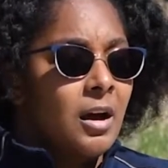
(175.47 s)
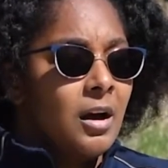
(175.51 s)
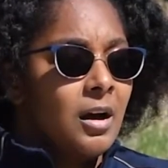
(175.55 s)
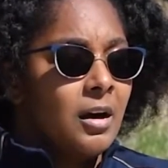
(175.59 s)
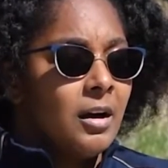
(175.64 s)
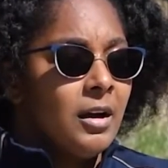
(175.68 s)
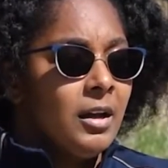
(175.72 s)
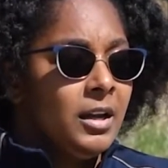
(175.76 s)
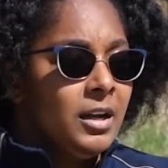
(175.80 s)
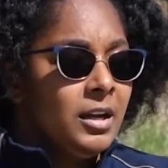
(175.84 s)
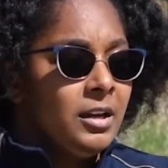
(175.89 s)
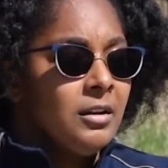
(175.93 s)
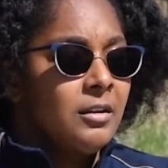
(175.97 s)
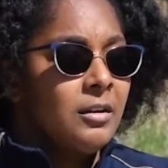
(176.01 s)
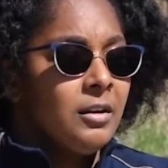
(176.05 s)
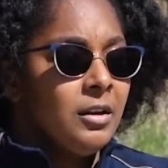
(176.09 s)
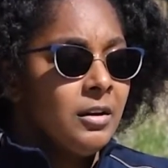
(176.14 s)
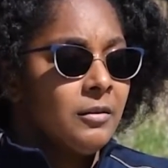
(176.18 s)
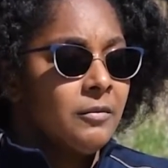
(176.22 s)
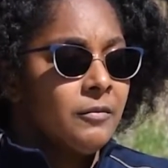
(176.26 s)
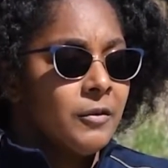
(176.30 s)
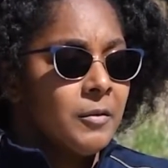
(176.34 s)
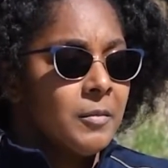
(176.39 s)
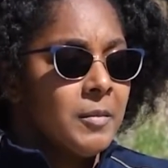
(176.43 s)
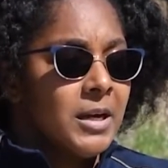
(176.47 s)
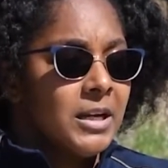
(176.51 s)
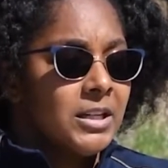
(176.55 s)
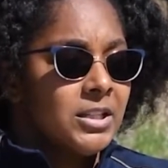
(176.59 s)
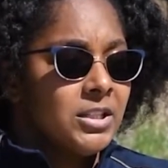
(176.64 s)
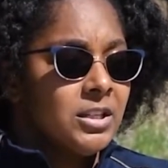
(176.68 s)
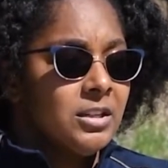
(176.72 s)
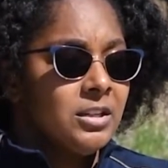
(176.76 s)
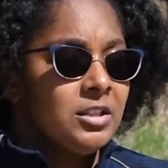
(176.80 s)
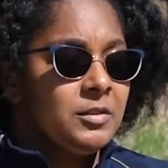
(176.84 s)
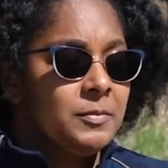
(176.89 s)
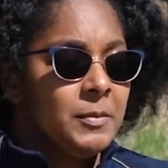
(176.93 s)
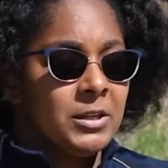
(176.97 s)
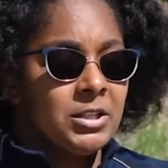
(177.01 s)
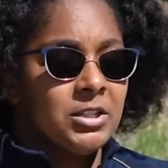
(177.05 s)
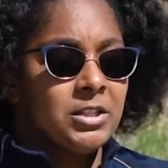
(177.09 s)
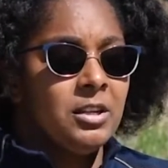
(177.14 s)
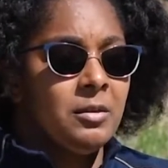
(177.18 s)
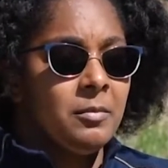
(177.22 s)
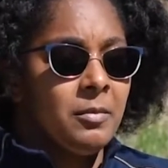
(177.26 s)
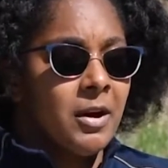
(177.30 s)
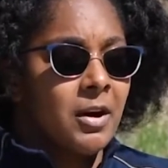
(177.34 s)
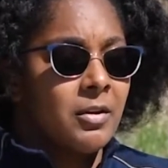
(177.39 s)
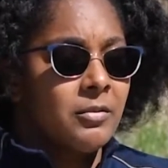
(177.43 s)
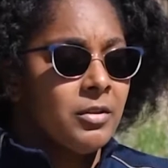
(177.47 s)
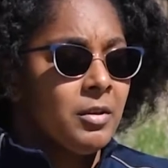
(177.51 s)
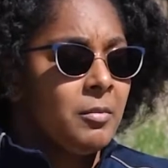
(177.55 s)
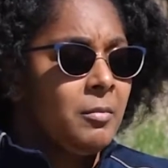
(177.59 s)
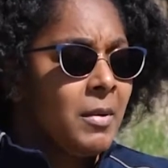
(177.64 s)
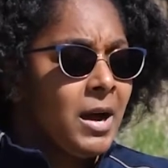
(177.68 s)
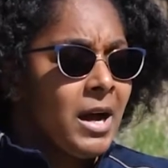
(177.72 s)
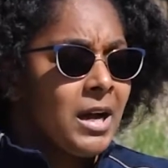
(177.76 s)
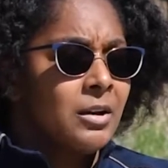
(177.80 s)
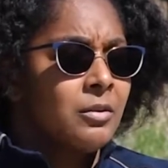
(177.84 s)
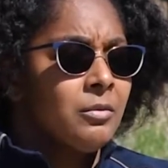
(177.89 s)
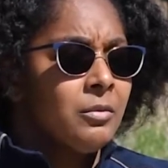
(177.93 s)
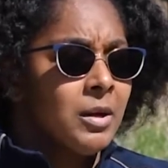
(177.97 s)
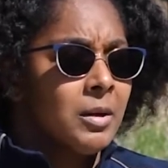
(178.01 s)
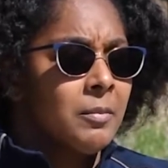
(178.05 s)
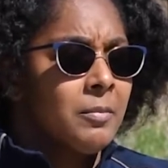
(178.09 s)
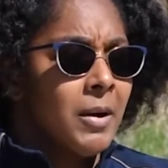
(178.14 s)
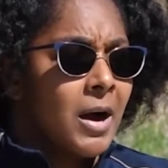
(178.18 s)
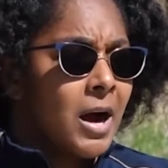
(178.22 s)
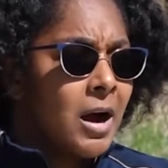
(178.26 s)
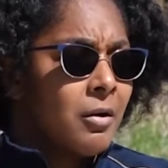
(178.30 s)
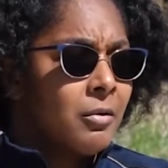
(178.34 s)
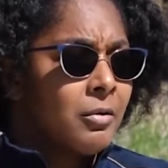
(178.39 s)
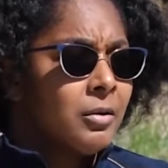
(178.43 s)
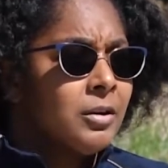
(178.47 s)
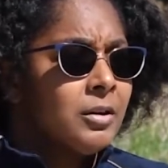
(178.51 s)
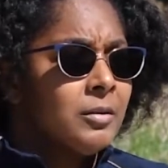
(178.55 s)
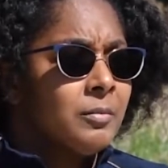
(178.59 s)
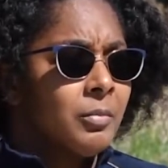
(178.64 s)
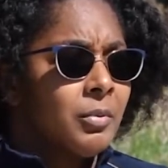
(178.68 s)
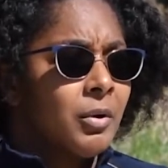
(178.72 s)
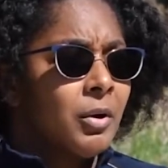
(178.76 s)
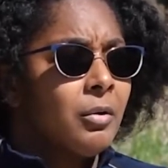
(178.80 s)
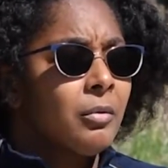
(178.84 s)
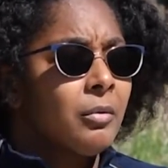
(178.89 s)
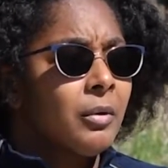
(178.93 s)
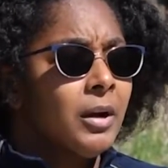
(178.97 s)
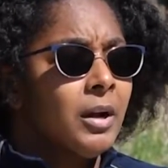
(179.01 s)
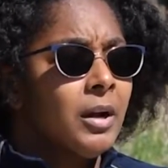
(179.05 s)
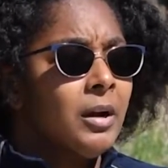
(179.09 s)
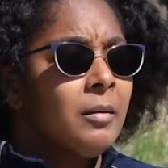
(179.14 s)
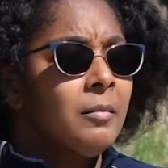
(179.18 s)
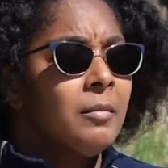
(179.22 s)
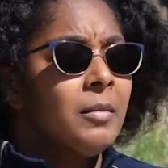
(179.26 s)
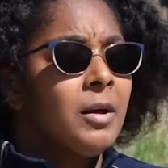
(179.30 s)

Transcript: uh, information, especially about the My Green Power program,